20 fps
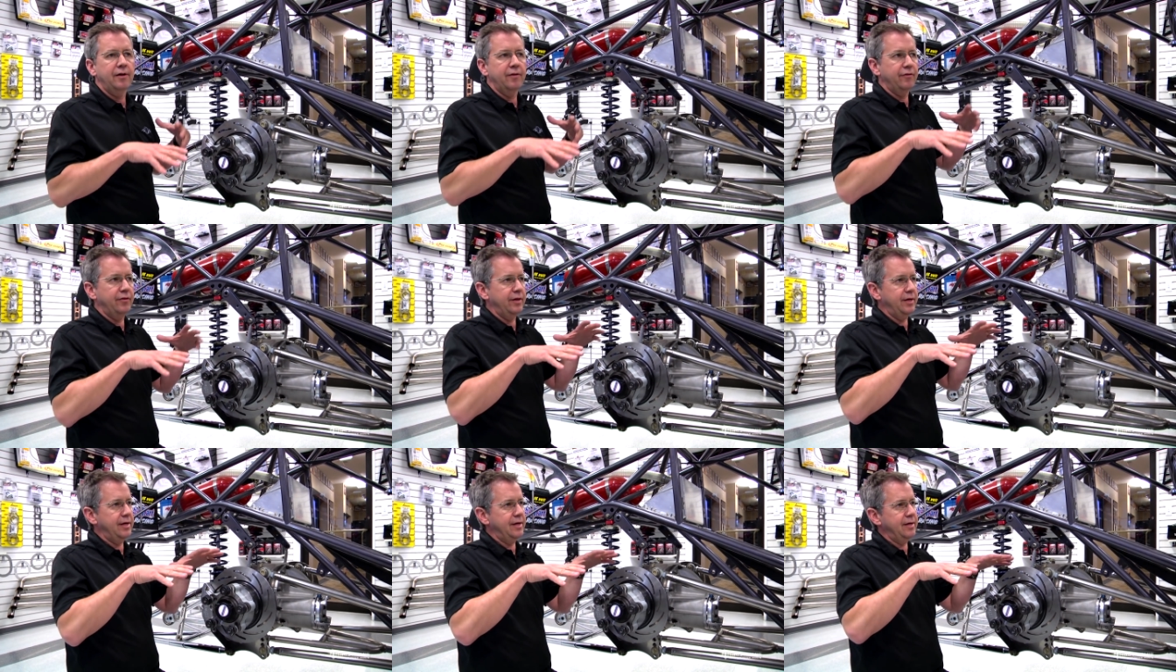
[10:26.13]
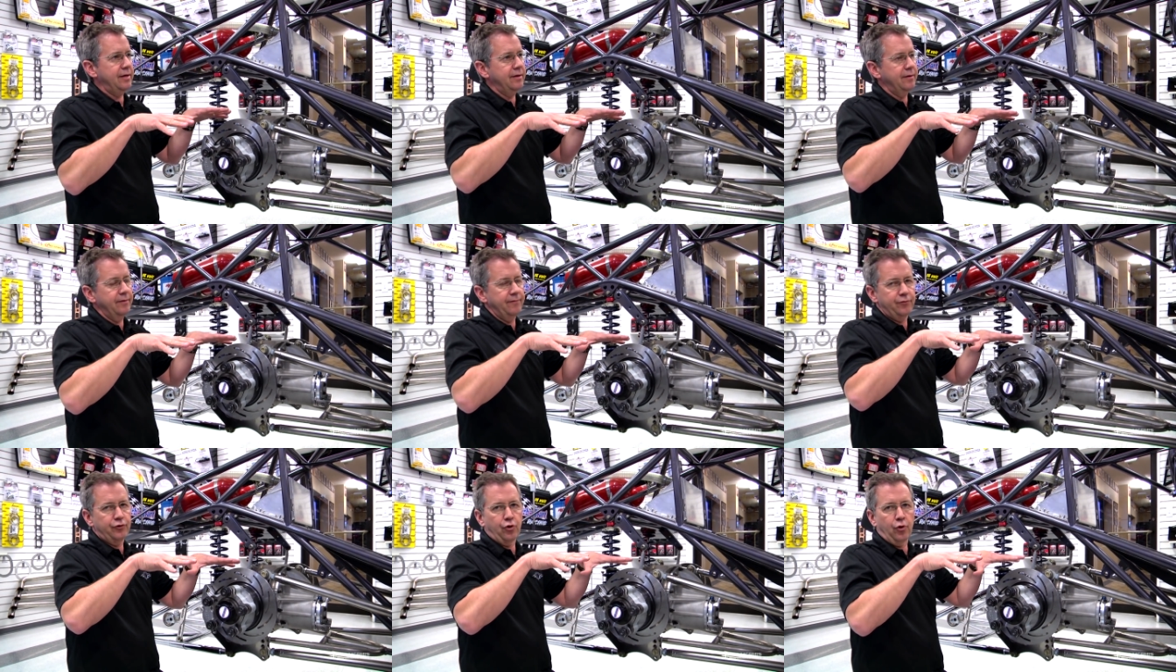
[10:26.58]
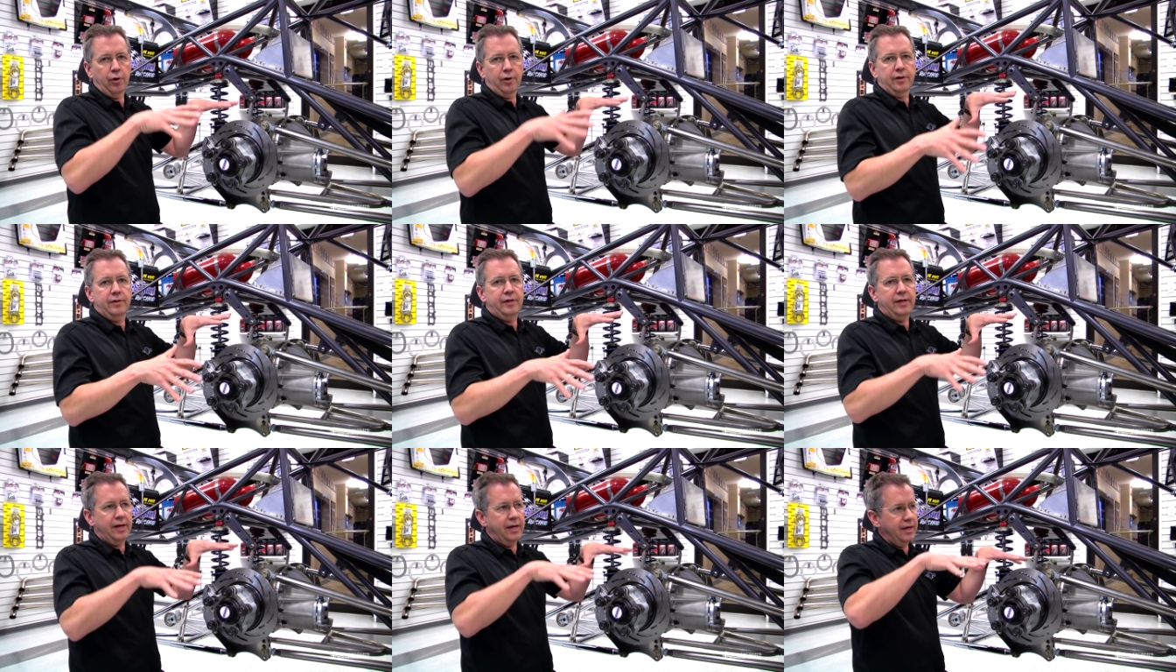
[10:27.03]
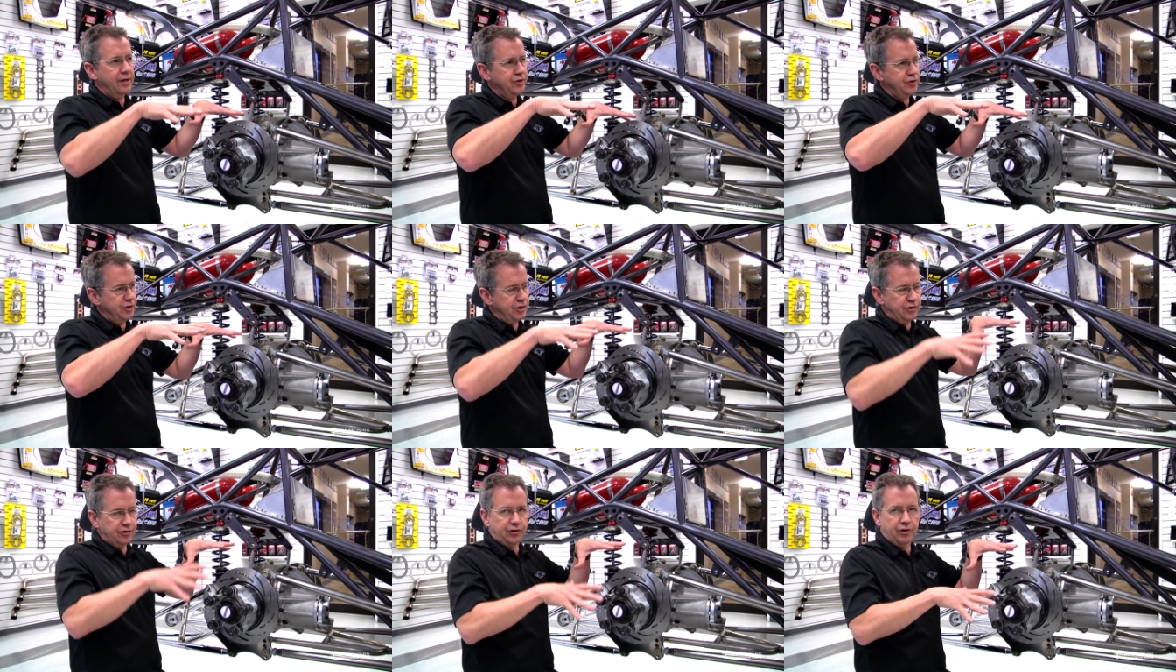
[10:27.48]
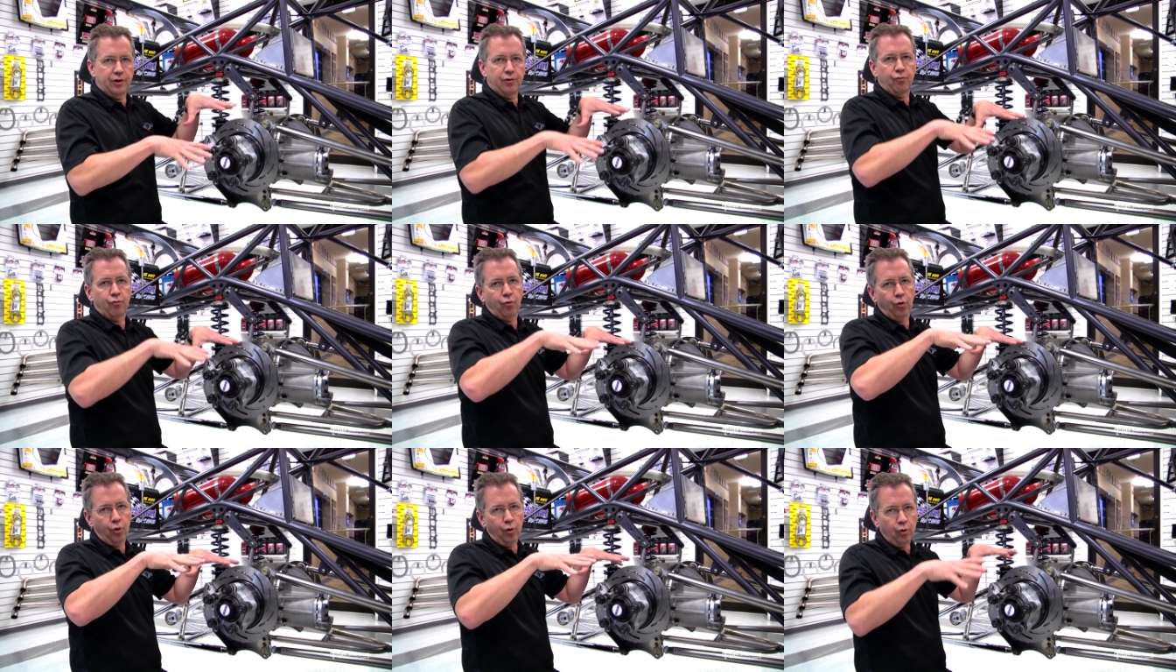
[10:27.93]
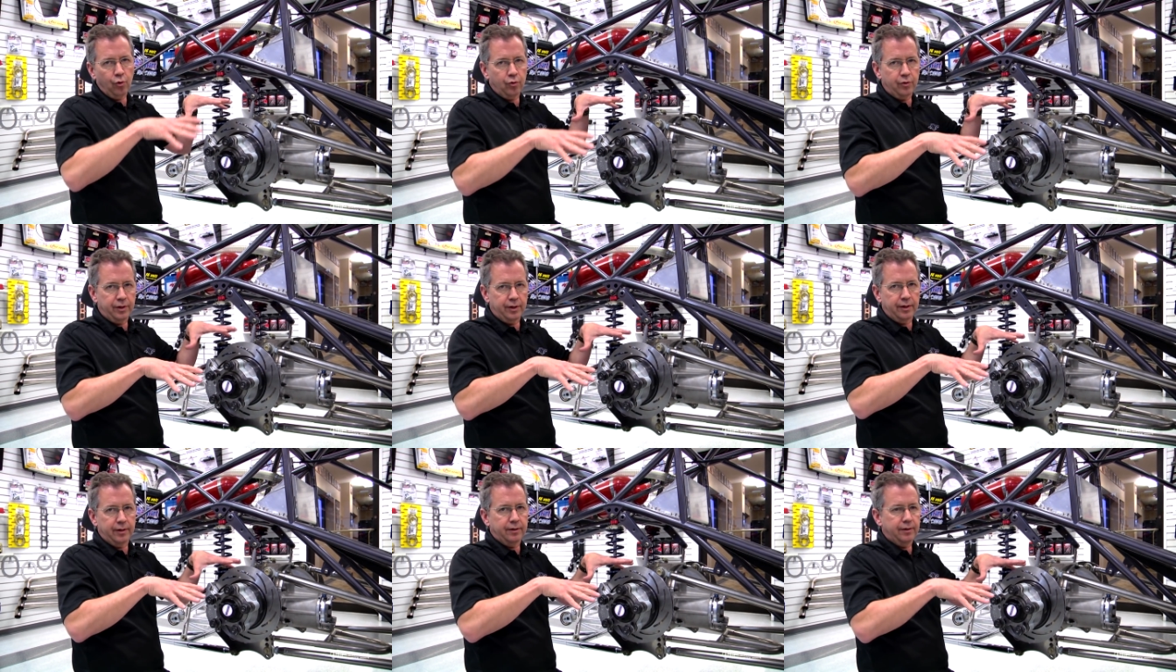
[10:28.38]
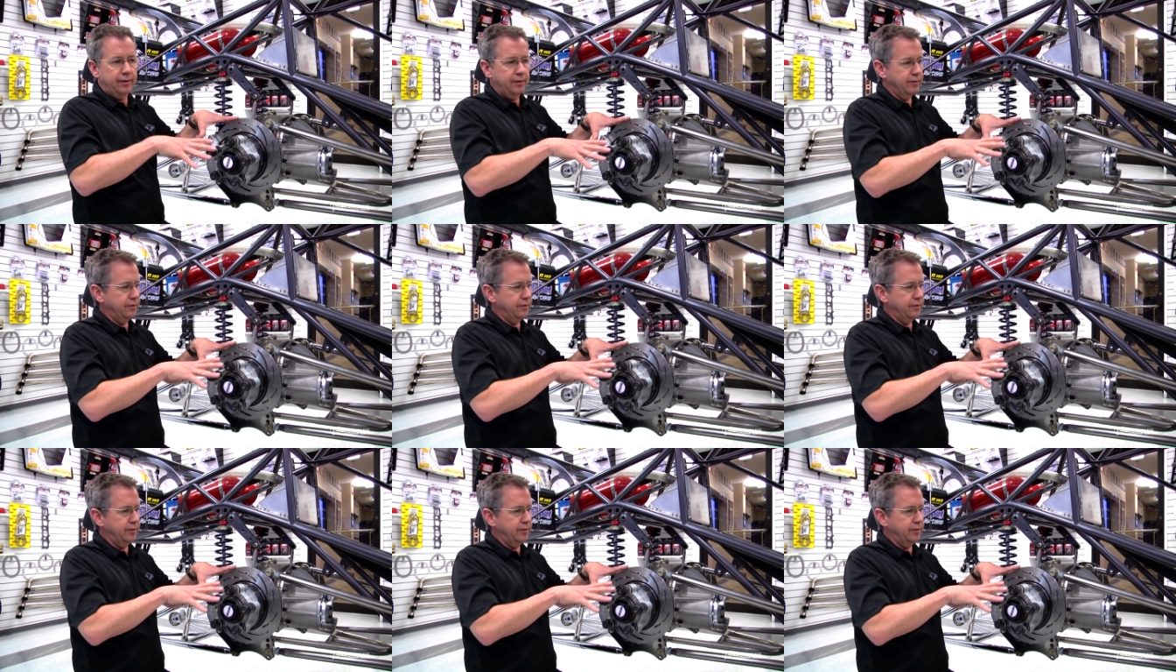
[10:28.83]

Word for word: the torque of the engine is going to roll the,